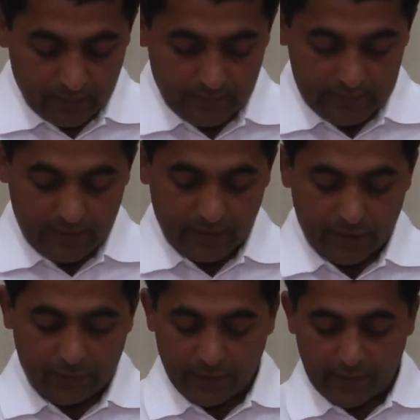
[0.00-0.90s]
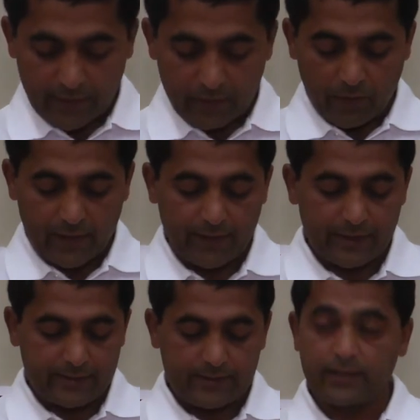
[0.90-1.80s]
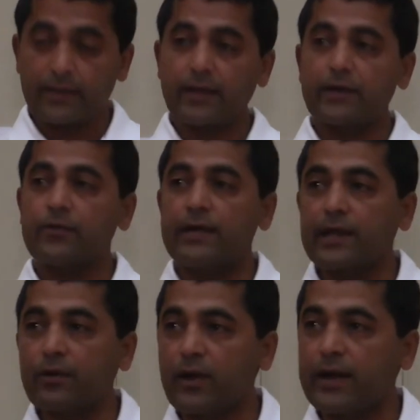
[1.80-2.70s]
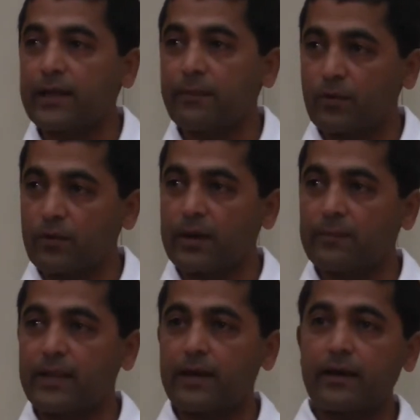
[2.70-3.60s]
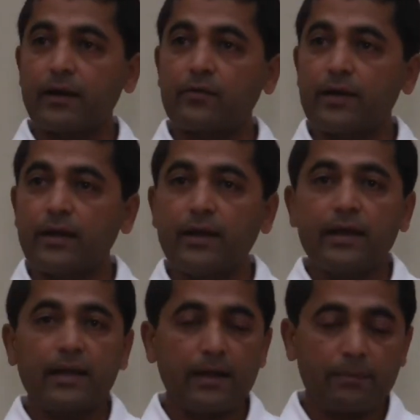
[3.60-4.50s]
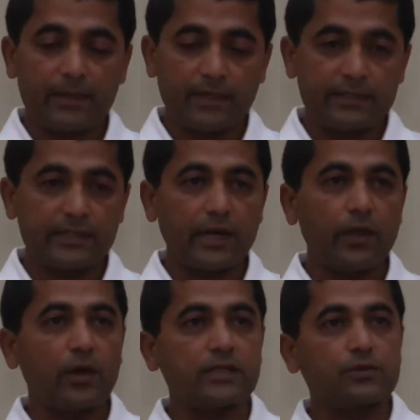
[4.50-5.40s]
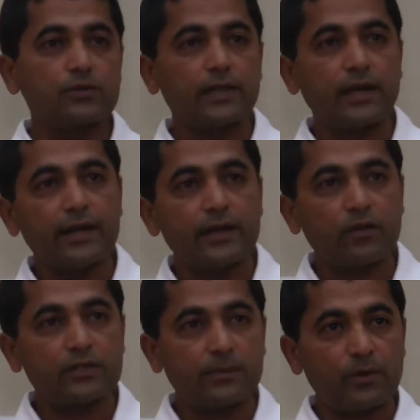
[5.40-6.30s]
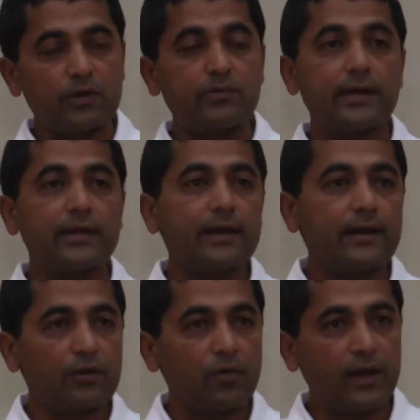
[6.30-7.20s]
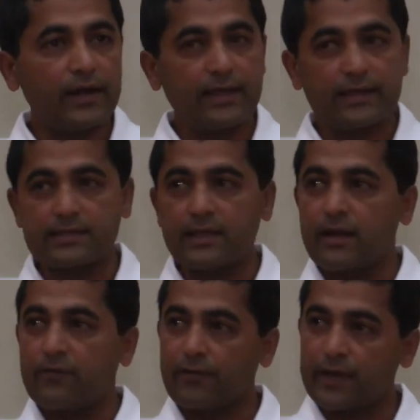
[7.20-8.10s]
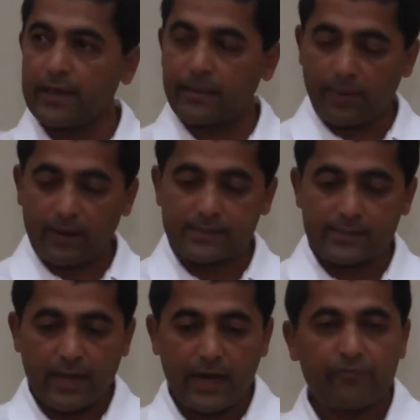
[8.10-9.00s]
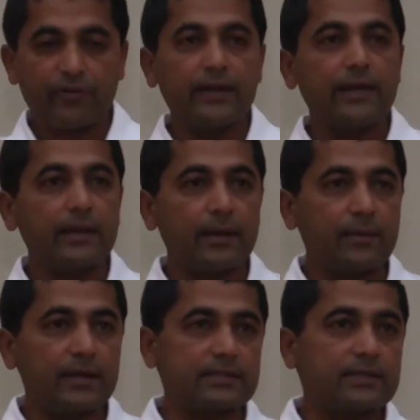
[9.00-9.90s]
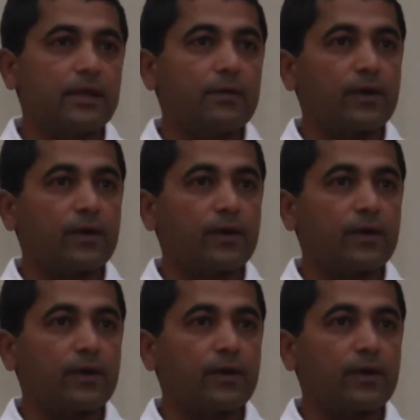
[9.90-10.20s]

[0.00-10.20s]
These are the 20 qualities. Here 20 quality program that in Patanjali Yoga Sutra it talks about 10 qualities, 5 yamas and 5 niyamas.